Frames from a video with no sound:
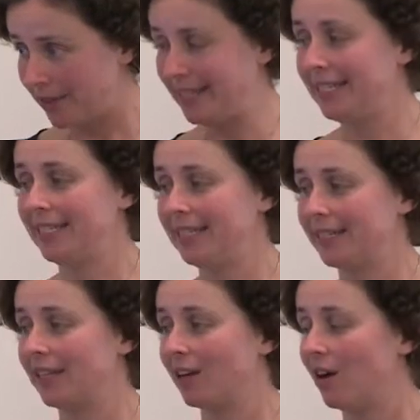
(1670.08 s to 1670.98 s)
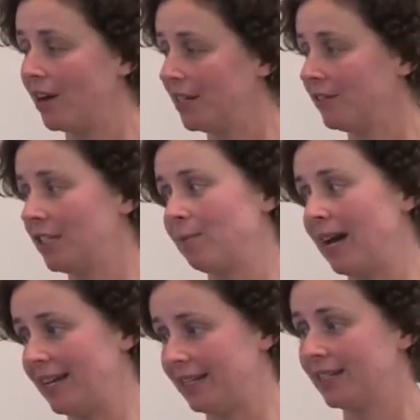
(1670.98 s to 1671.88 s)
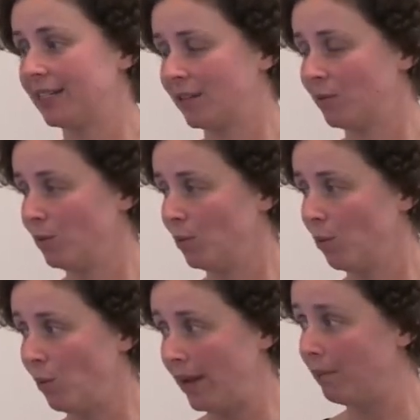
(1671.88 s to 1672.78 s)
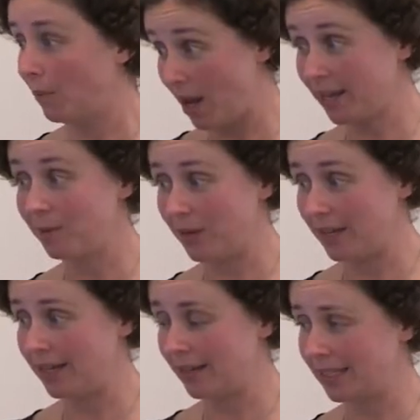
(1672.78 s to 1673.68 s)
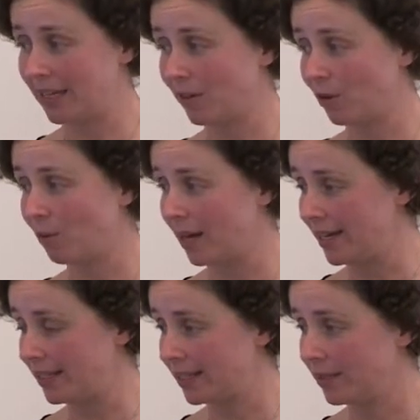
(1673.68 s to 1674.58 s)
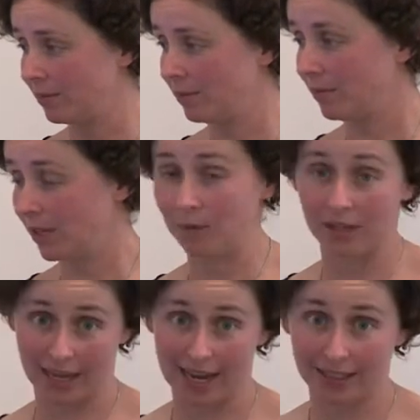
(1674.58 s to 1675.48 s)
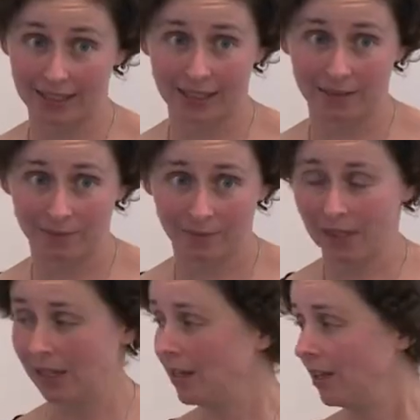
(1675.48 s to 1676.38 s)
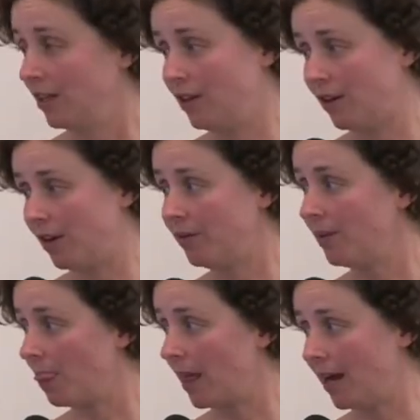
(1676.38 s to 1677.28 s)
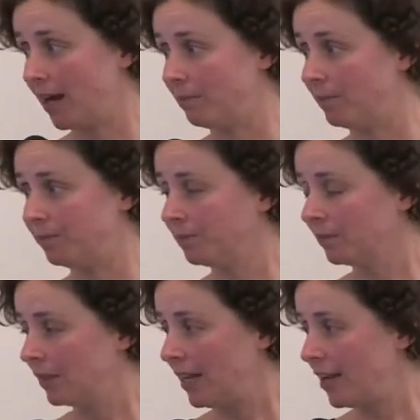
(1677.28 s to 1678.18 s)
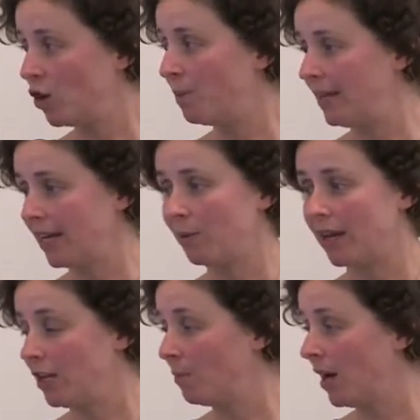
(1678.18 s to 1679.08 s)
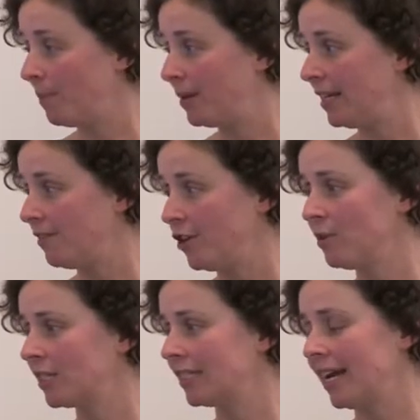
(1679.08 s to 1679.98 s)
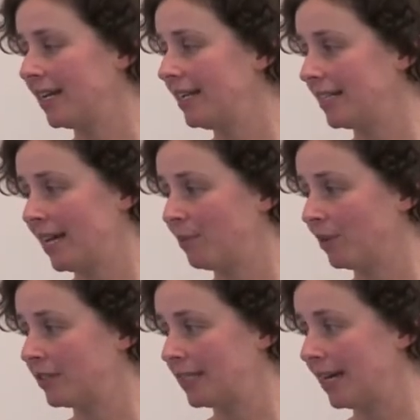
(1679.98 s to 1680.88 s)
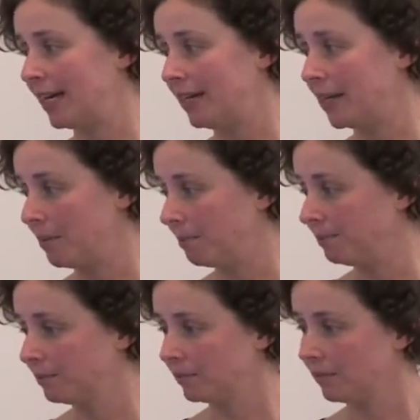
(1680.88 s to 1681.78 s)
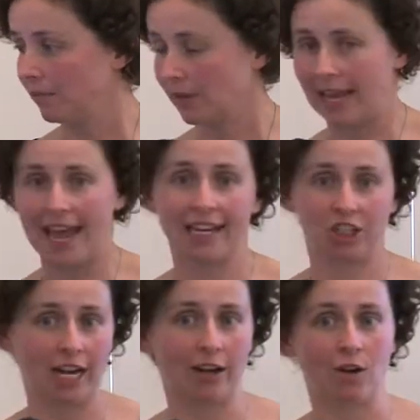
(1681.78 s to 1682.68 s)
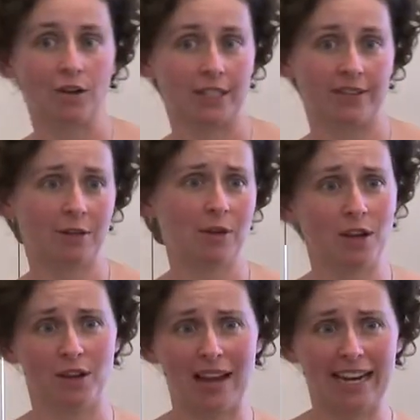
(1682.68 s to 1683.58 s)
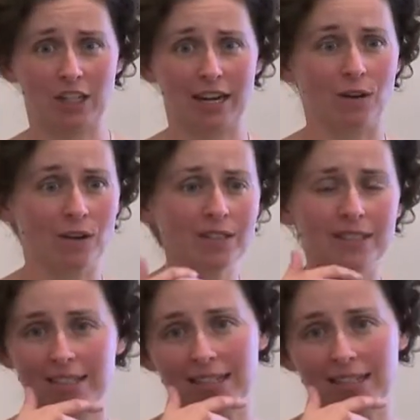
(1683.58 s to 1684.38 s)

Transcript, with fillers: this is the kind of space where my community in the Southern Otways communicates, It could be anywhere. You might be, if you were to take an example of, say, AgChatOz. Have anyone heard of AgChatOz?